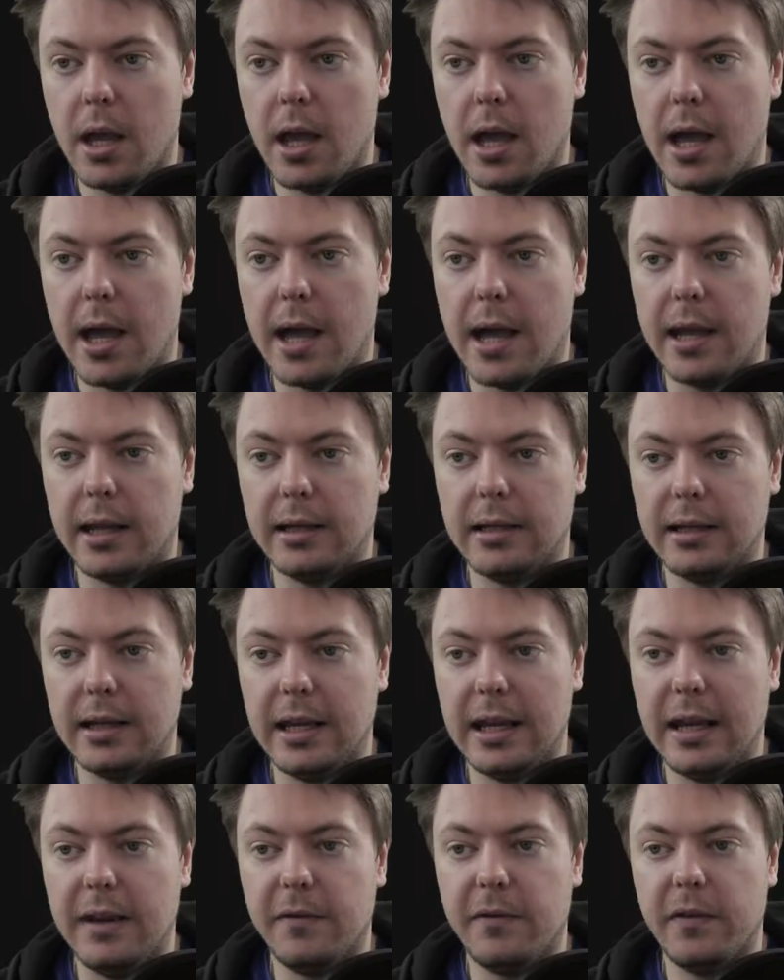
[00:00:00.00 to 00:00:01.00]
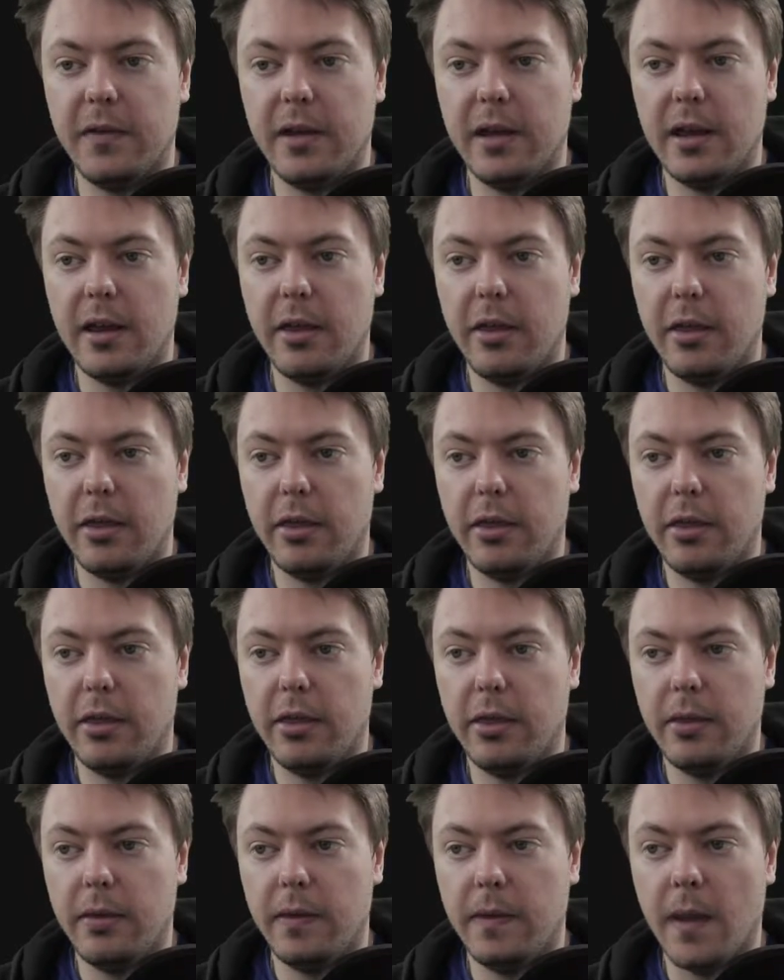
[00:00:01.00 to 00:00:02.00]
And if
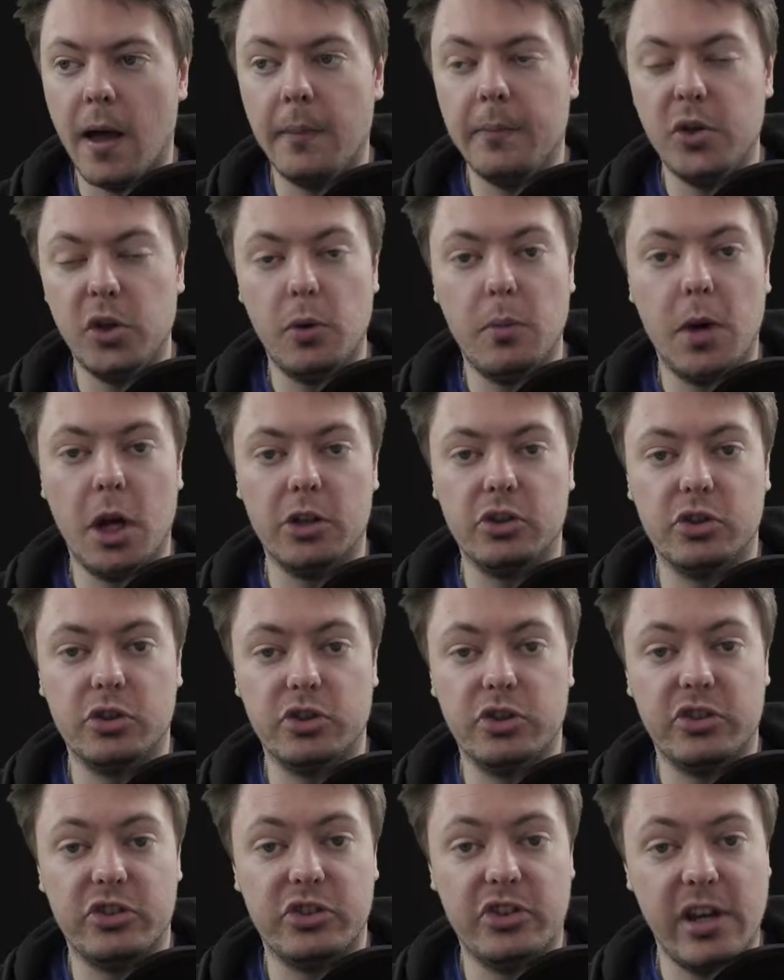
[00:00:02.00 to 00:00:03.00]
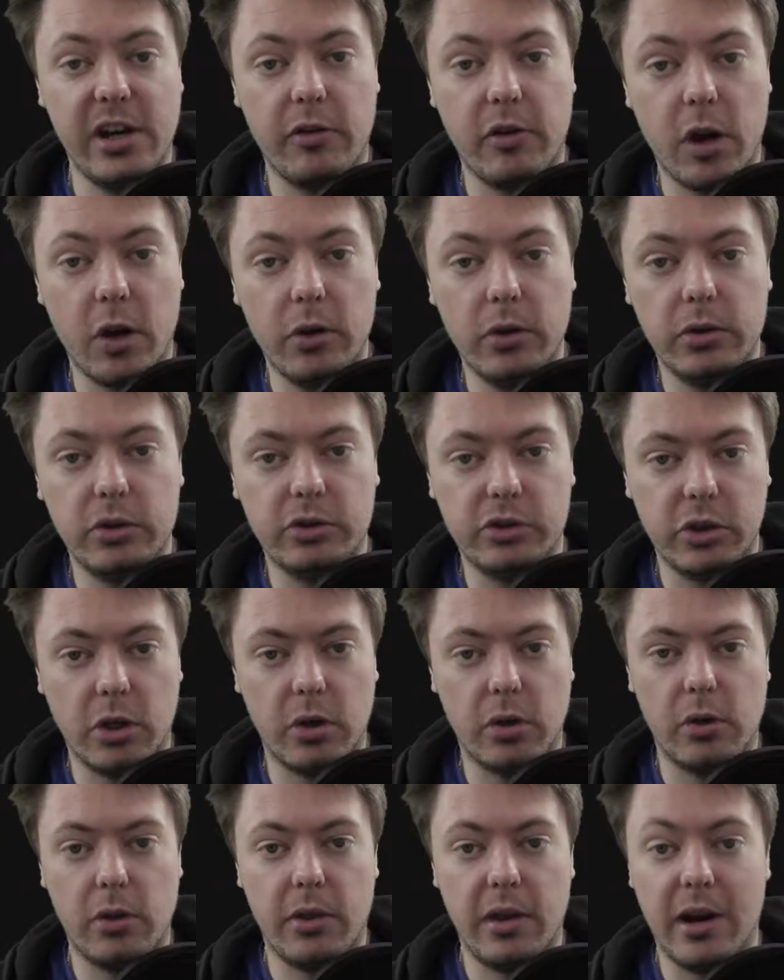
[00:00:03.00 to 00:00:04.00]
num new modules is 0,
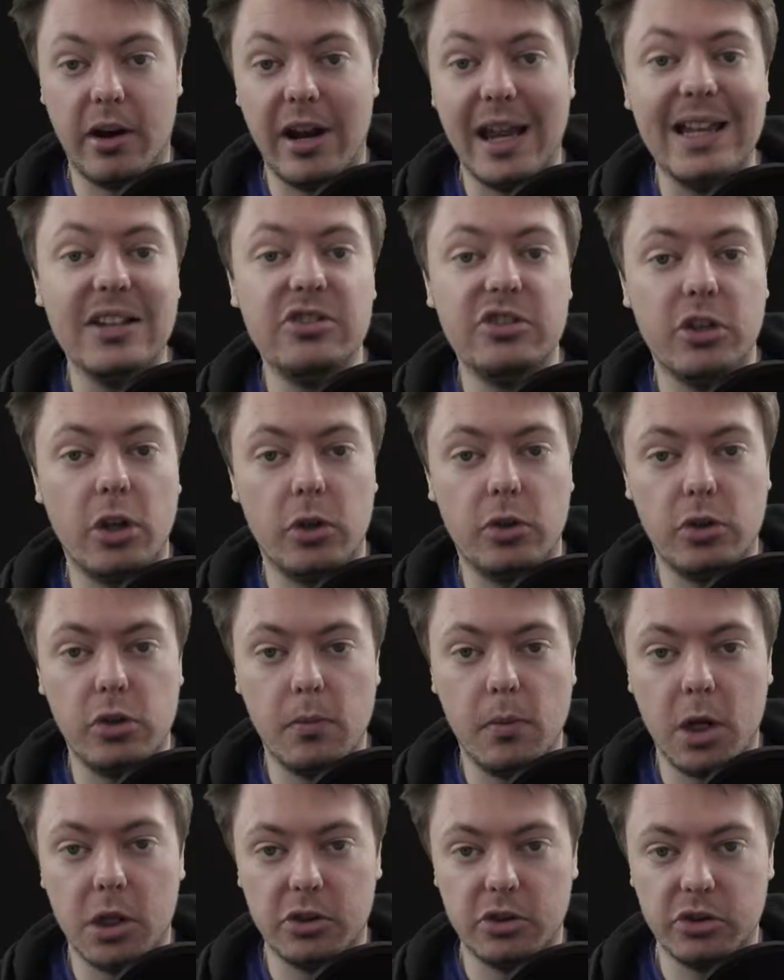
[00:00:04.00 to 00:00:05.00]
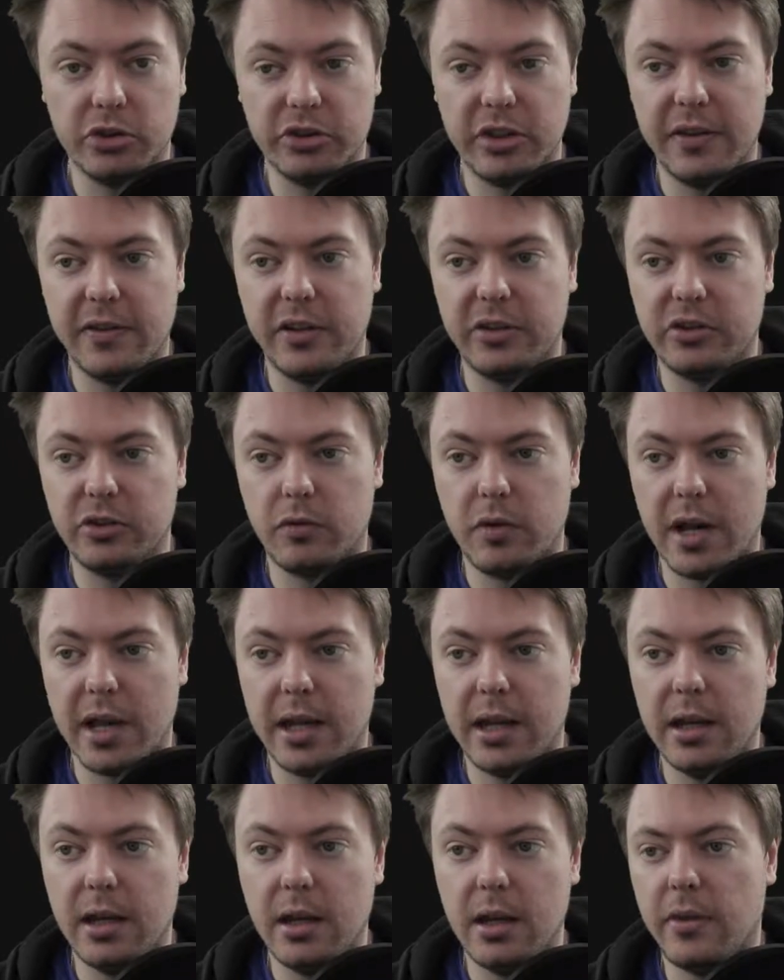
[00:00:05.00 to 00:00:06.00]
so there is no new modules in this
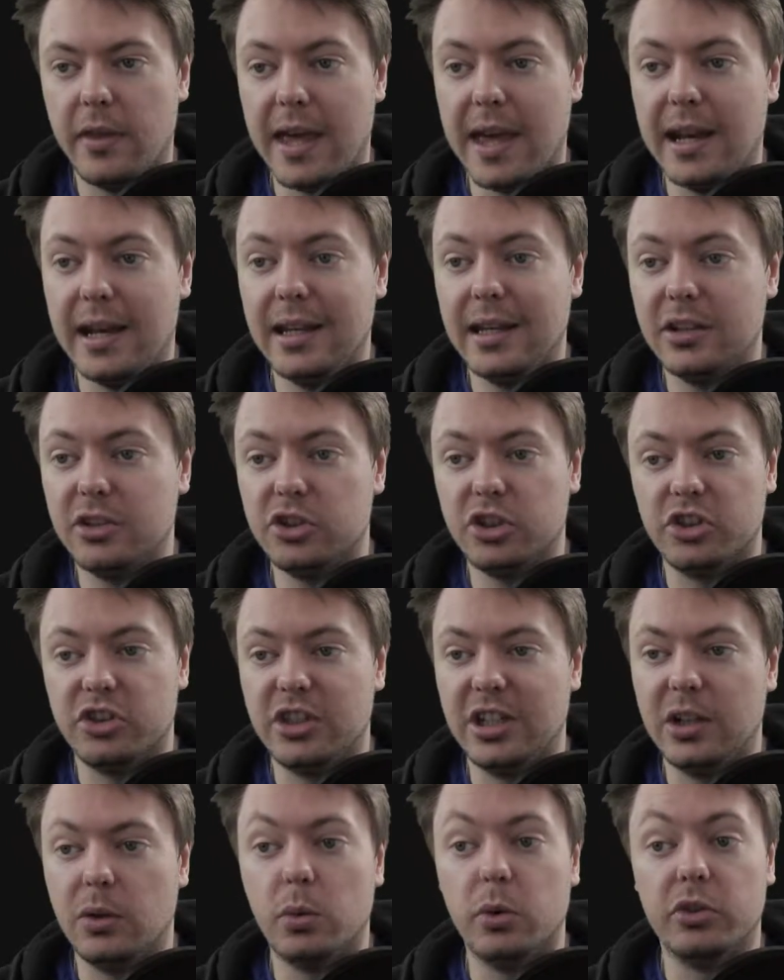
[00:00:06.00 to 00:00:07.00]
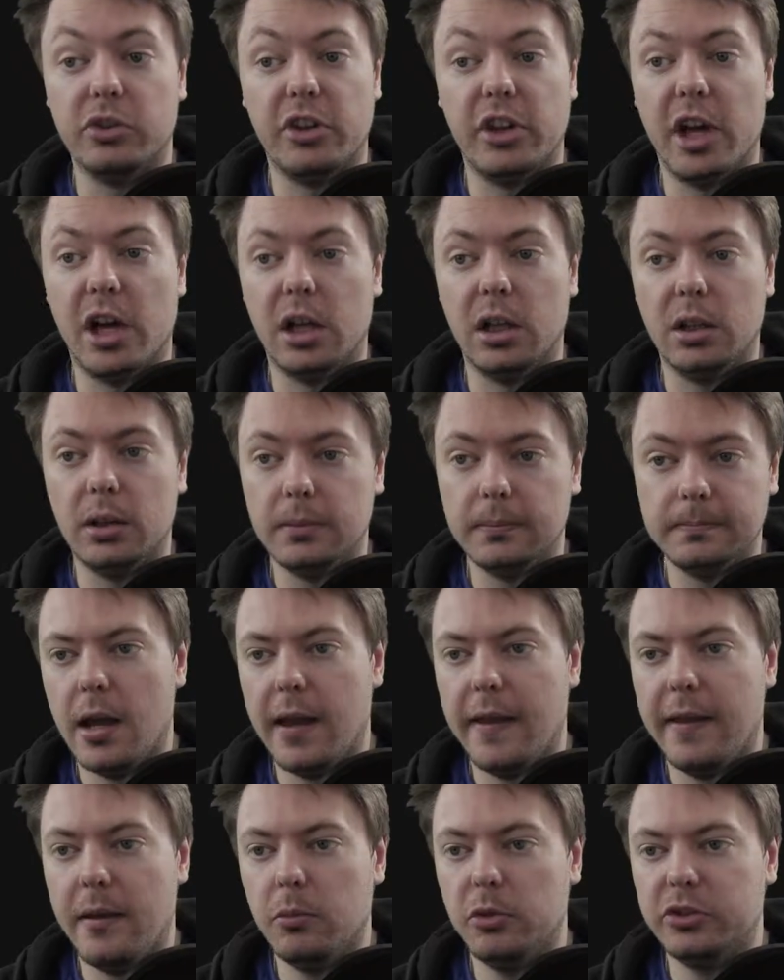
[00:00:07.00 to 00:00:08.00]
array, then it just equals null.
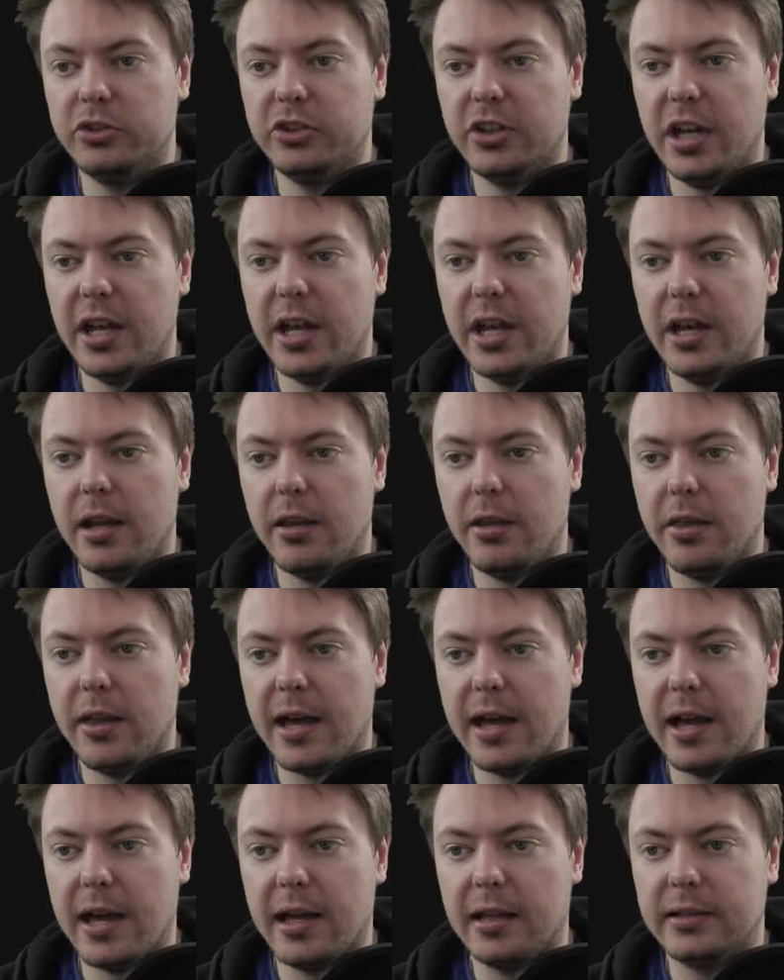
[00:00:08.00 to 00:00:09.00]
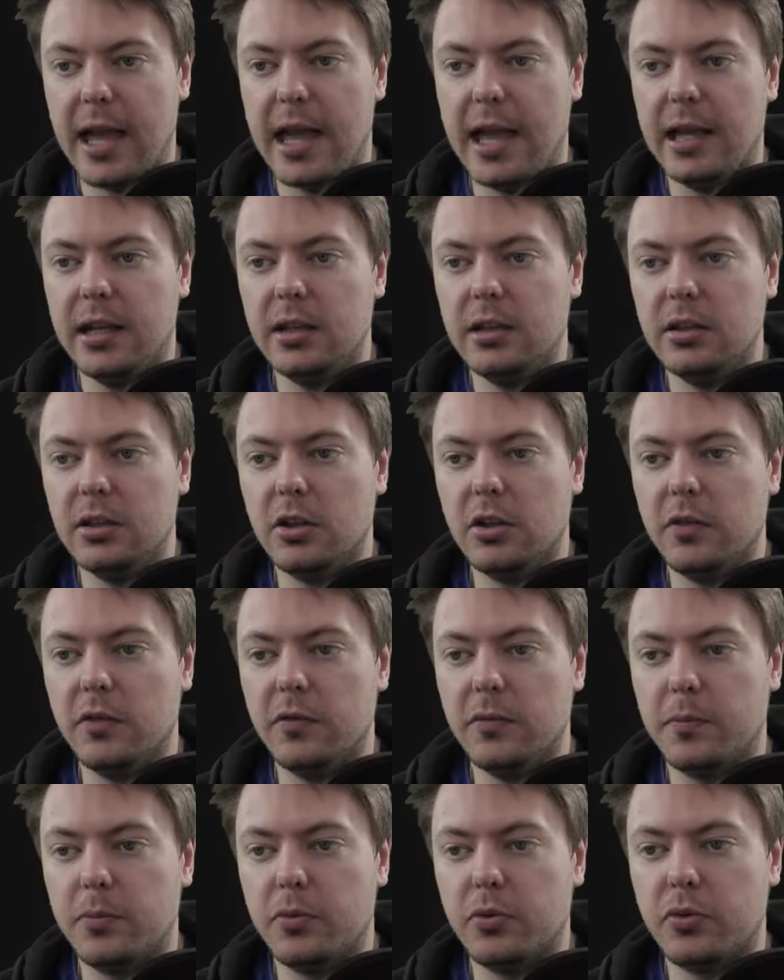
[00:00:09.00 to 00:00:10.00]
And then we'll say that end of
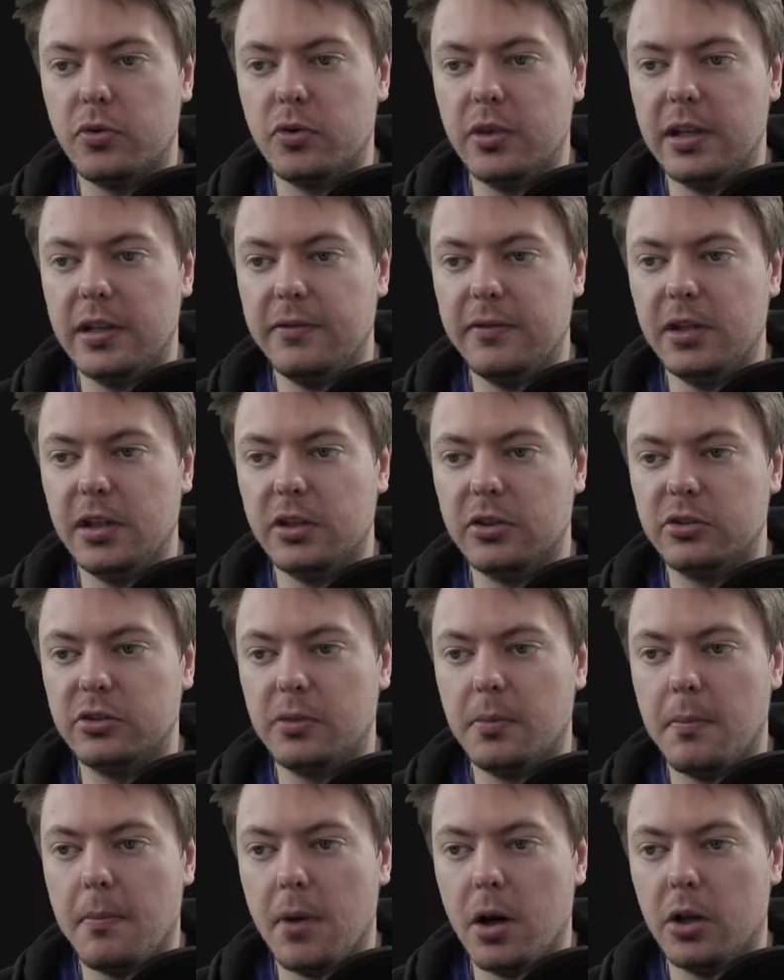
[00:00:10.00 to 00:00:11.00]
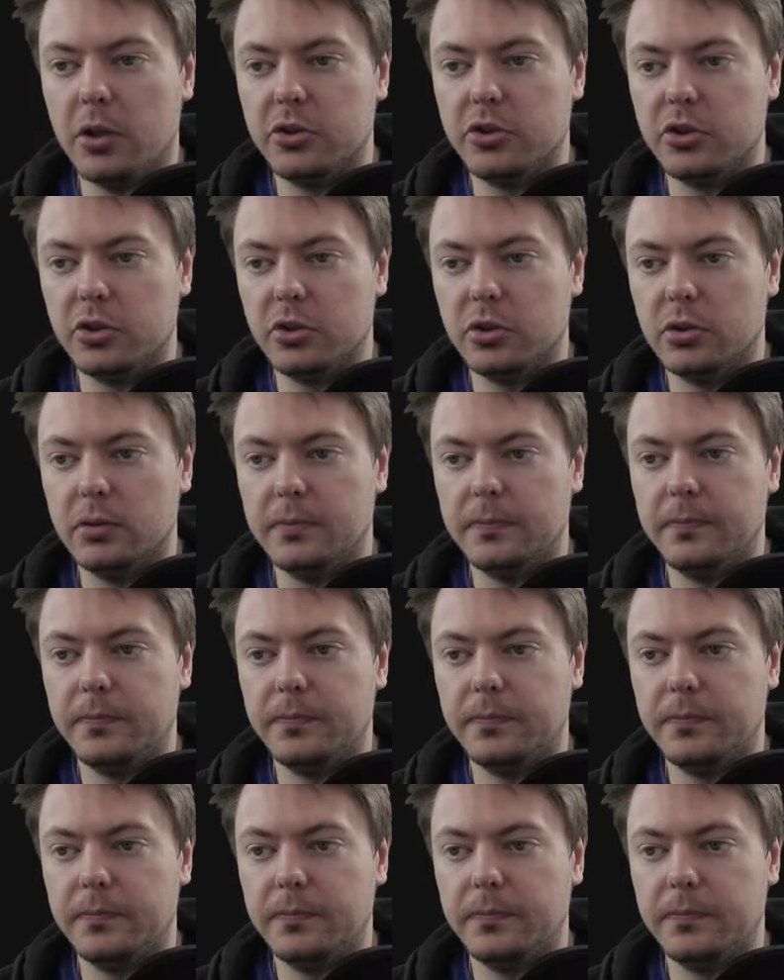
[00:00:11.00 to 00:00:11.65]
previous module